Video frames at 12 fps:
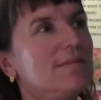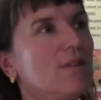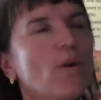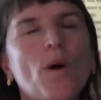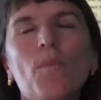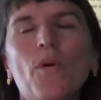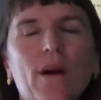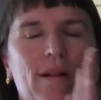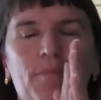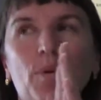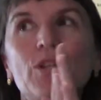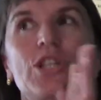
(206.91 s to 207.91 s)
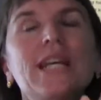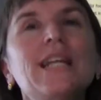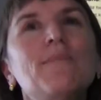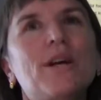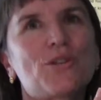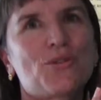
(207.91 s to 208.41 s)

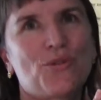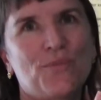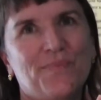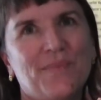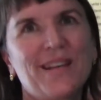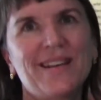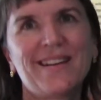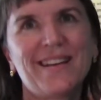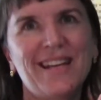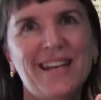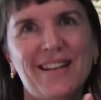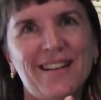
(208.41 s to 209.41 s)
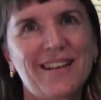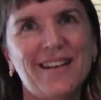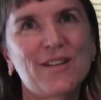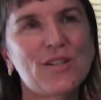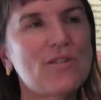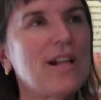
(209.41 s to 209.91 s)
porcini mushroom in
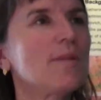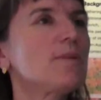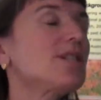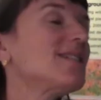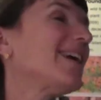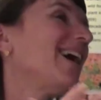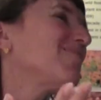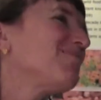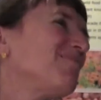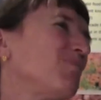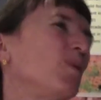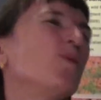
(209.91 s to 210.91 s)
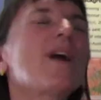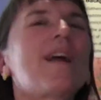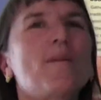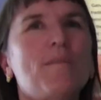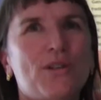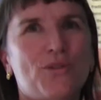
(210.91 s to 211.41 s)
Australia, but she's like, we've got
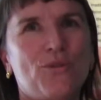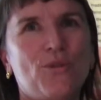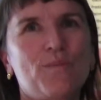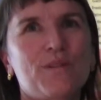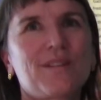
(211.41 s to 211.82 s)
other mushrooms.